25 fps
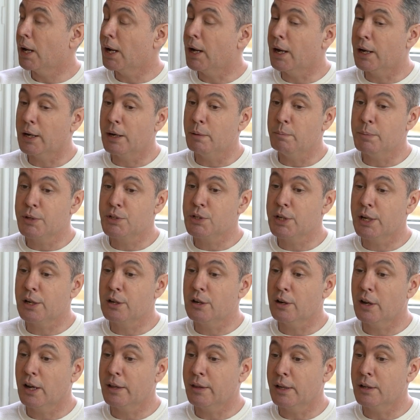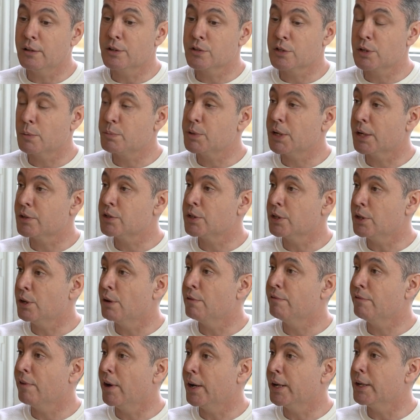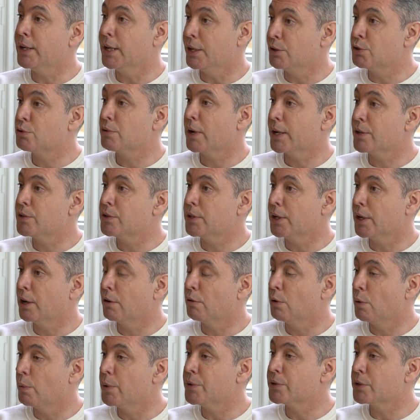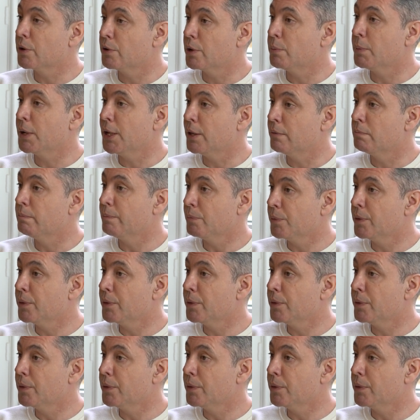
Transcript: And in particular, I think the subjects that you find interesting are always going to be